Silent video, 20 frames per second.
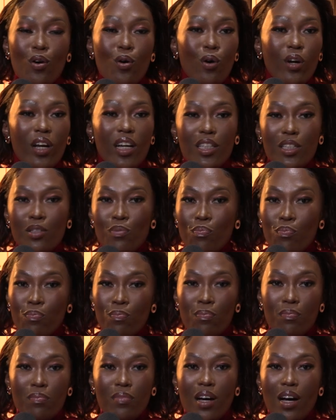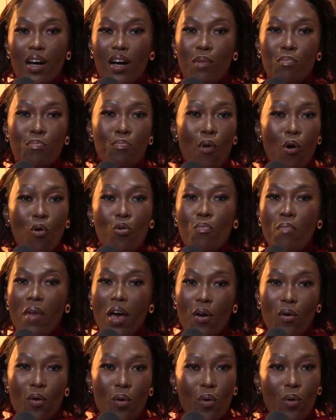call it bone
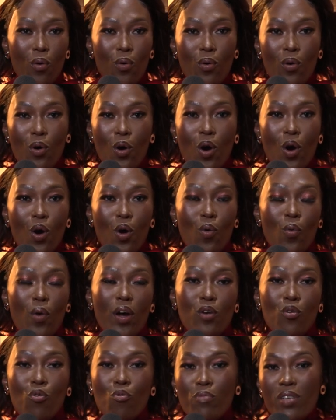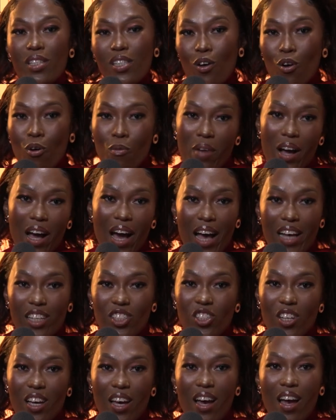marrow when ubiza
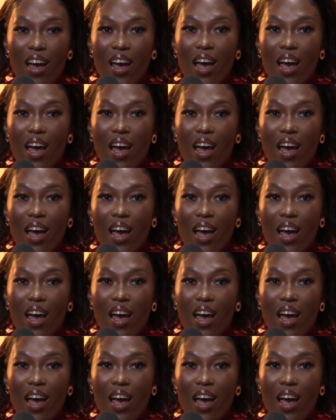ngomkantsha.